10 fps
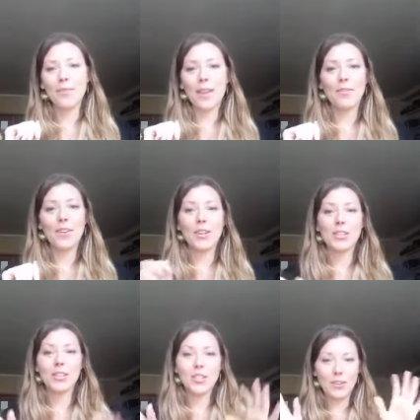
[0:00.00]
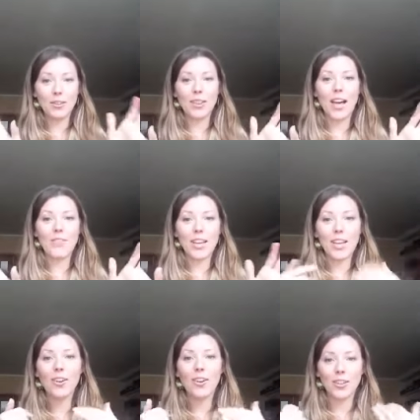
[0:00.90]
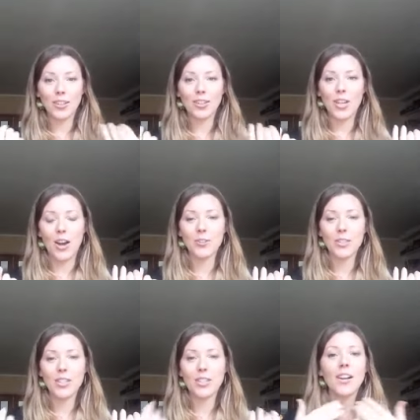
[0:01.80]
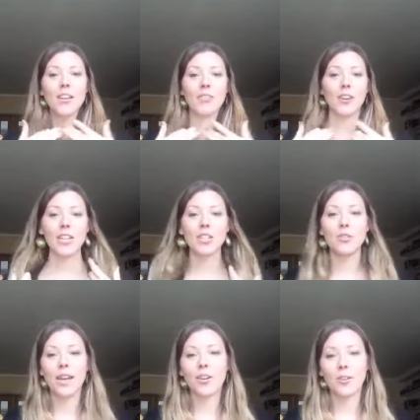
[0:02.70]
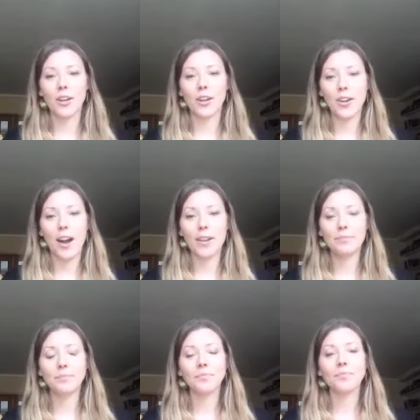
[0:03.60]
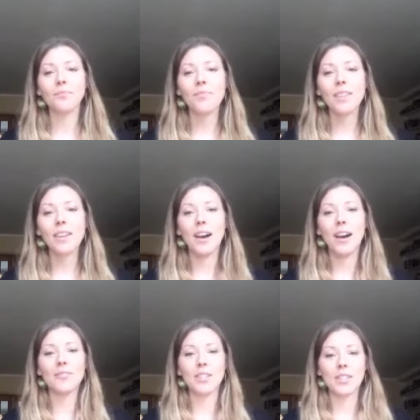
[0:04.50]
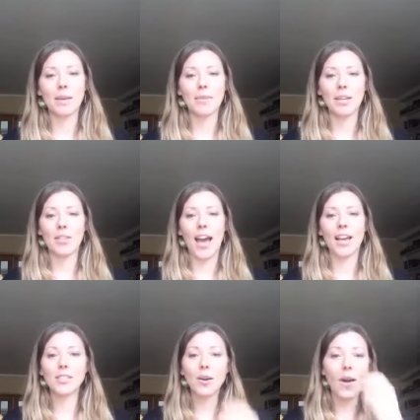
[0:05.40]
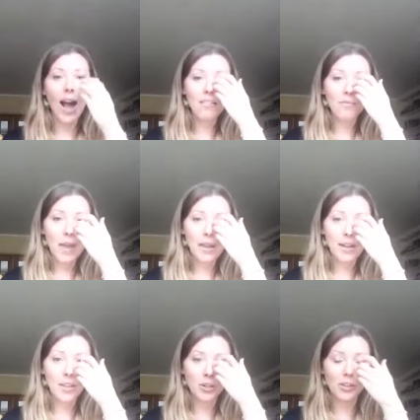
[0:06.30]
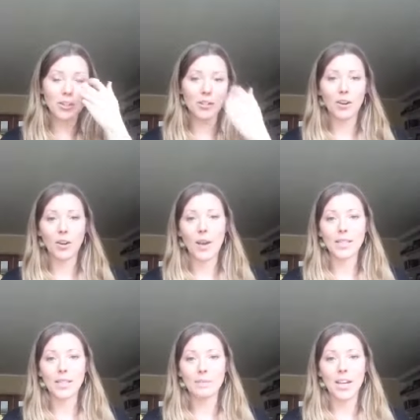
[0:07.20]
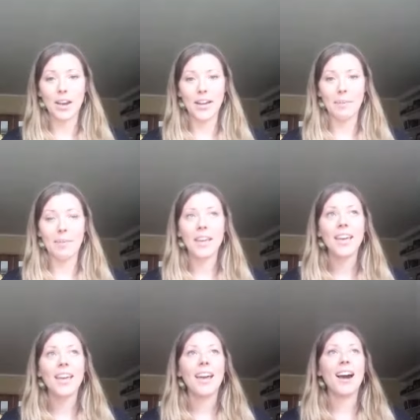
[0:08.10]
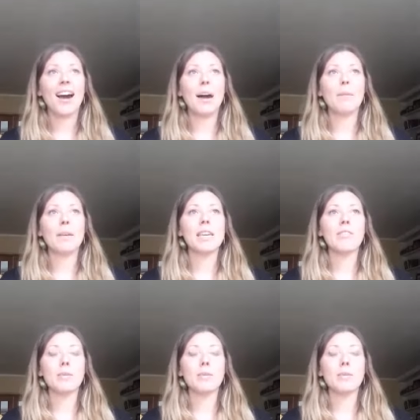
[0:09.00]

if you're if you love it or you don't, if you're into it or you're not. Uh, first, let me know that. So I've been a journaler for quite some time, um, even